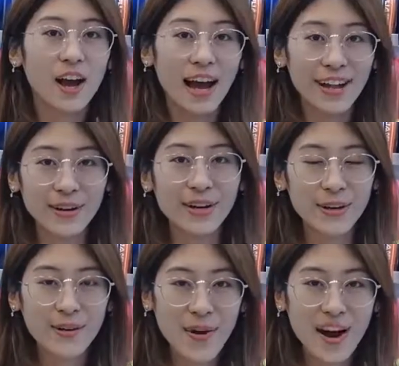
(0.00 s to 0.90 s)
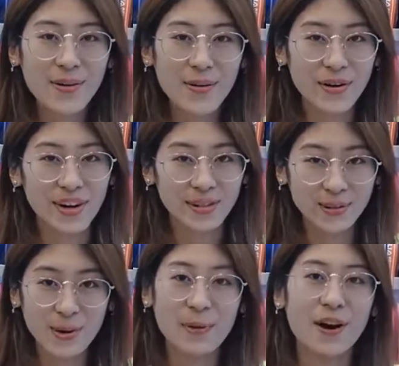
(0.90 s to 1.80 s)
Hello everyone, welcome
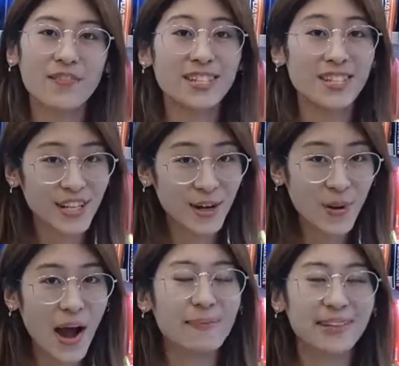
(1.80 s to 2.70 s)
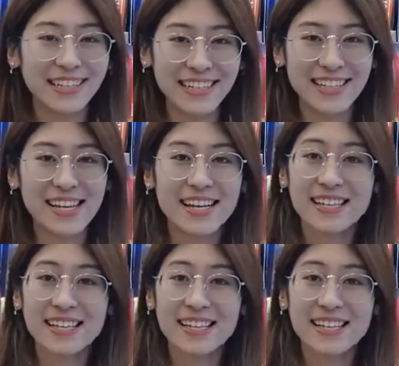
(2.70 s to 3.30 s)
to ApparelWin channel. I'm Lily.